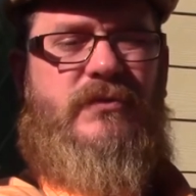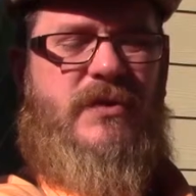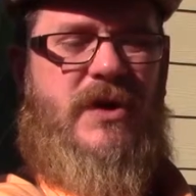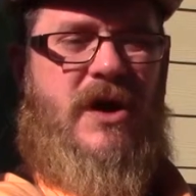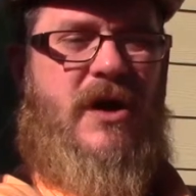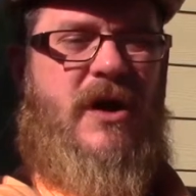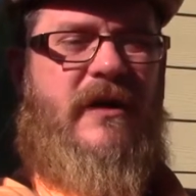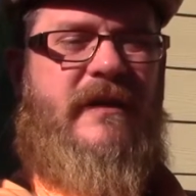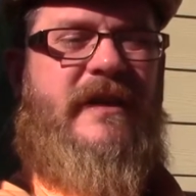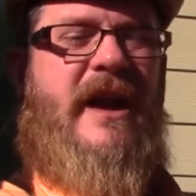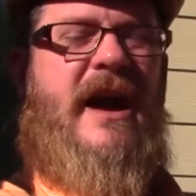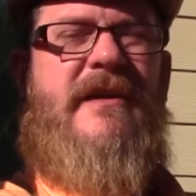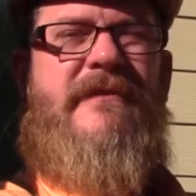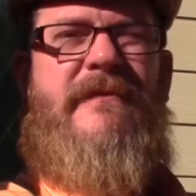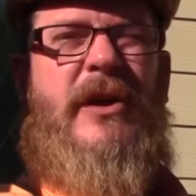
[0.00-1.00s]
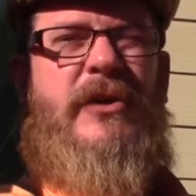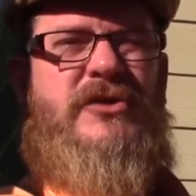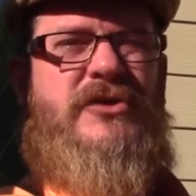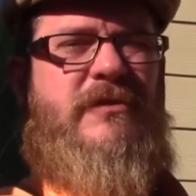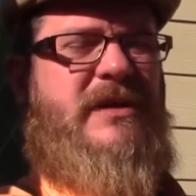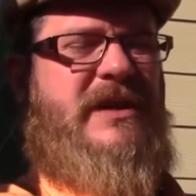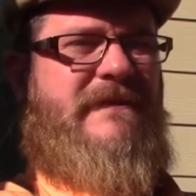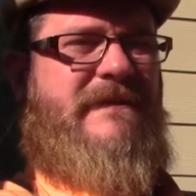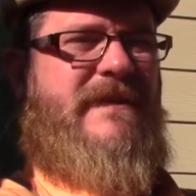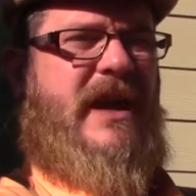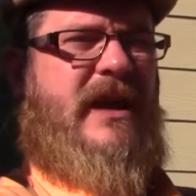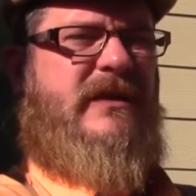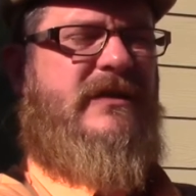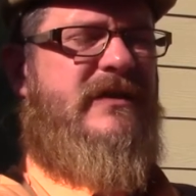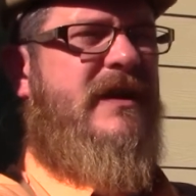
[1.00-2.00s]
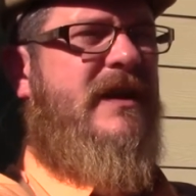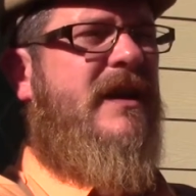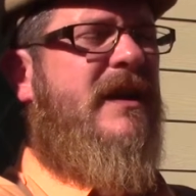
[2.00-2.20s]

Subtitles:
wrong that I felt should be fixed.